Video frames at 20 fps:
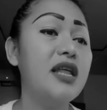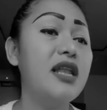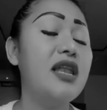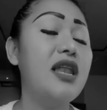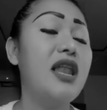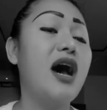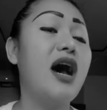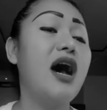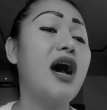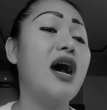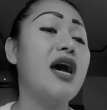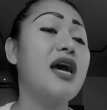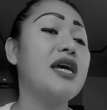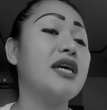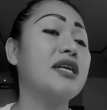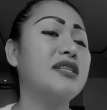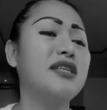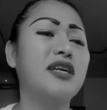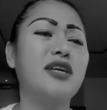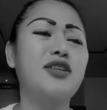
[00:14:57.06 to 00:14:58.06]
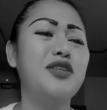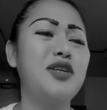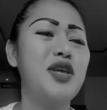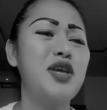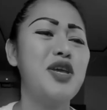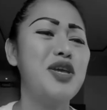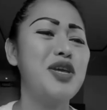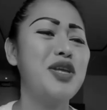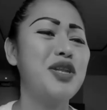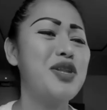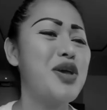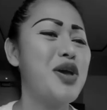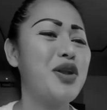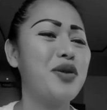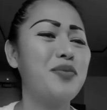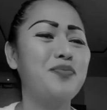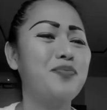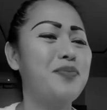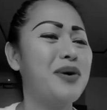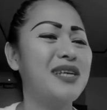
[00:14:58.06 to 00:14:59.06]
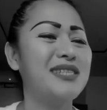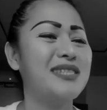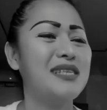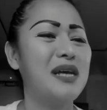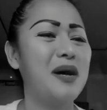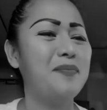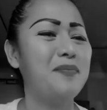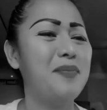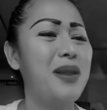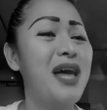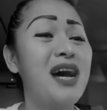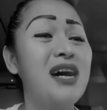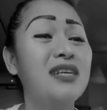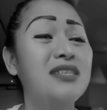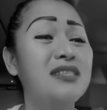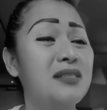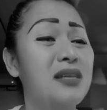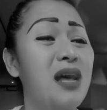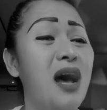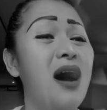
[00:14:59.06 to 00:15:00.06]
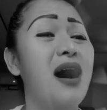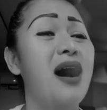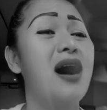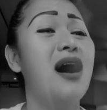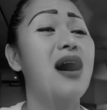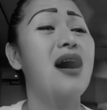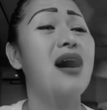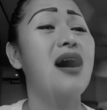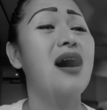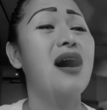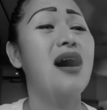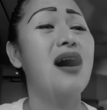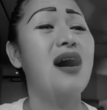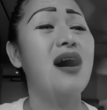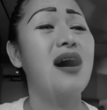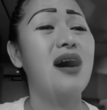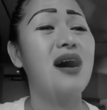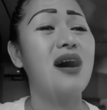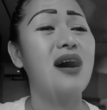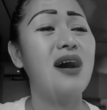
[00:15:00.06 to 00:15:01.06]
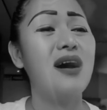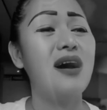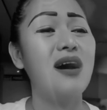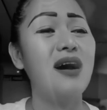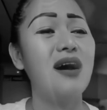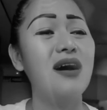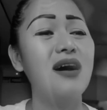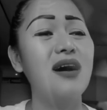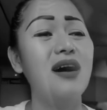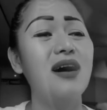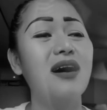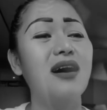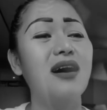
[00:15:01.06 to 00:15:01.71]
grateful for that. Thank you, shout out, Gov. The Woman